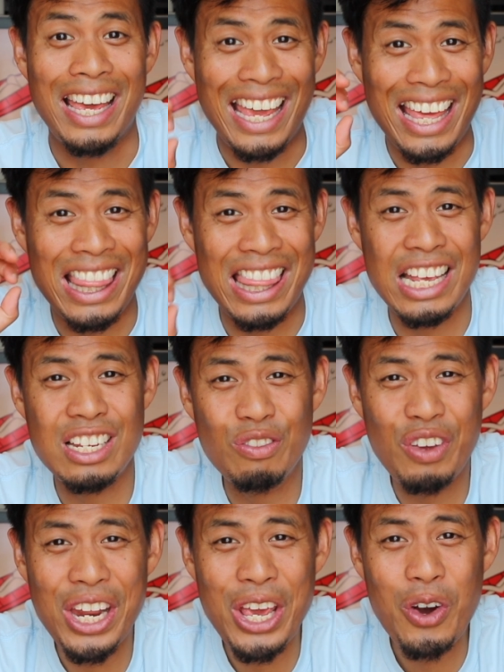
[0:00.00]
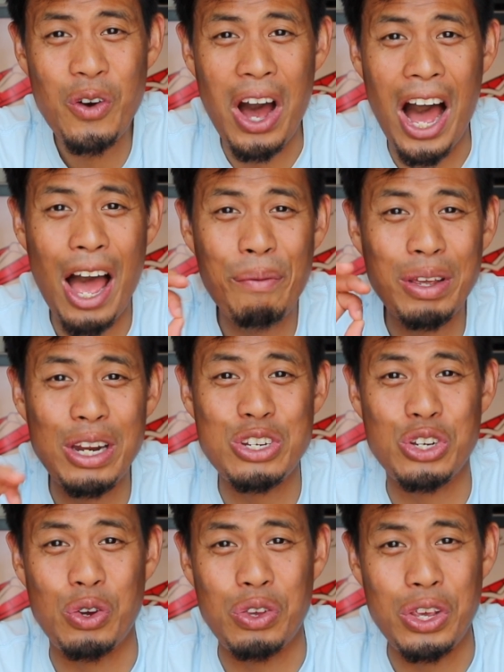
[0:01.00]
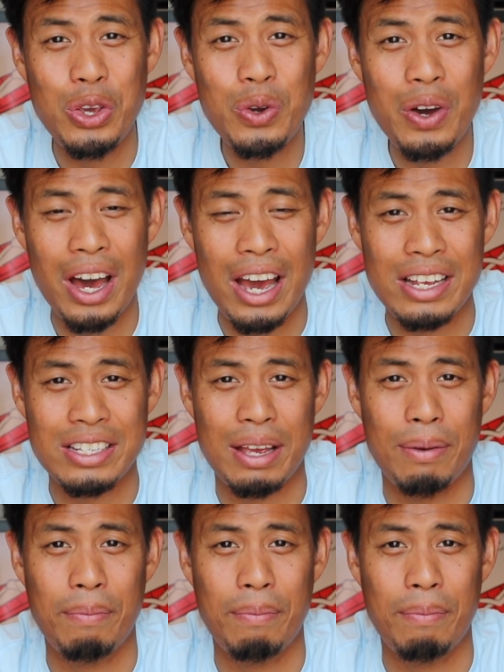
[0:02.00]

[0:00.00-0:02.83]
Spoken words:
In this video, I'm gonna show you guys